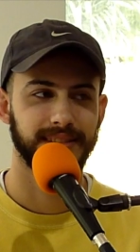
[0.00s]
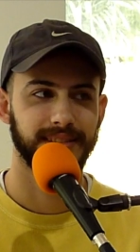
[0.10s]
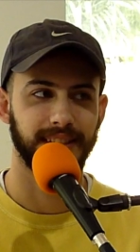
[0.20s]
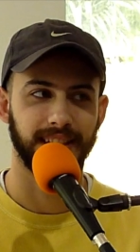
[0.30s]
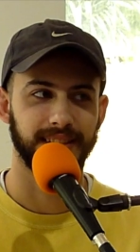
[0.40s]

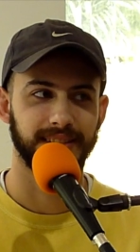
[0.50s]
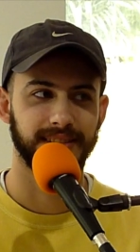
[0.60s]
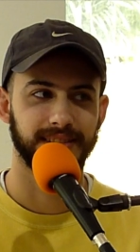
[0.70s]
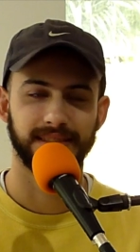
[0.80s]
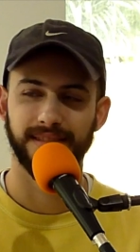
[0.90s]
No.
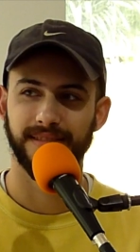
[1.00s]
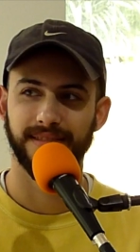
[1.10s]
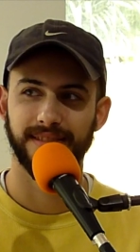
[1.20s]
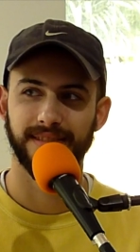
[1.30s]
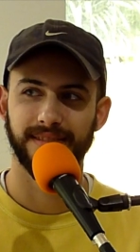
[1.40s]

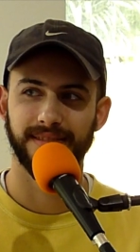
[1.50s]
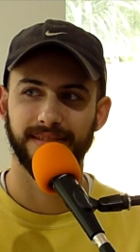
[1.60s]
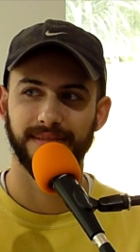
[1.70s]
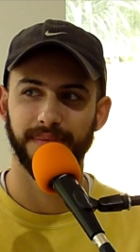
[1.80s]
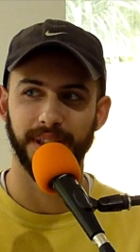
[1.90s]

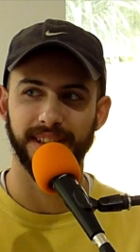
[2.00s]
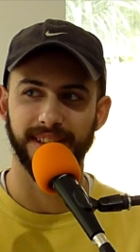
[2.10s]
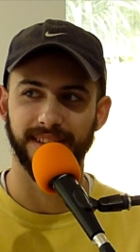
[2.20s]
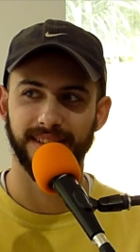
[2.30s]
What is it?